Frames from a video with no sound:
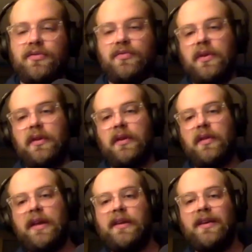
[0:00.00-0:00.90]
really
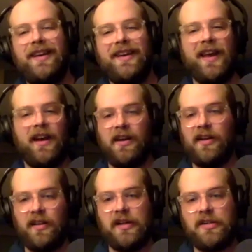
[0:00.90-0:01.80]
like kind
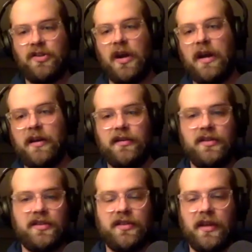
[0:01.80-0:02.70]
of like trying to
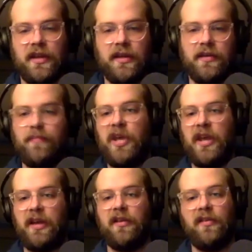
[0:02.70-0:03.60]
just like
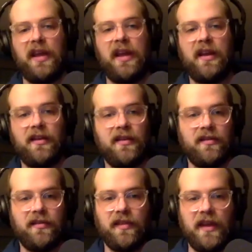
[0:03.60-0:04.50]
pick a lane
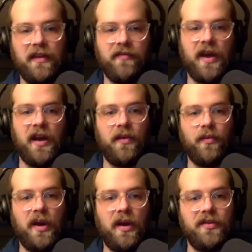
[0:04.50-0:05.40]
and like find
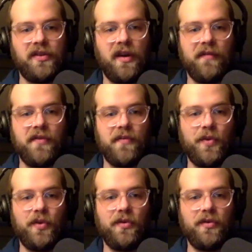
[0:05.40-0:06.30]
where I was
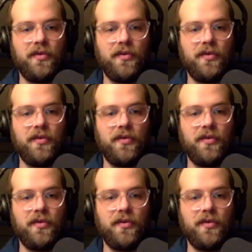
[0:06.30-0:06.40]
comfortable.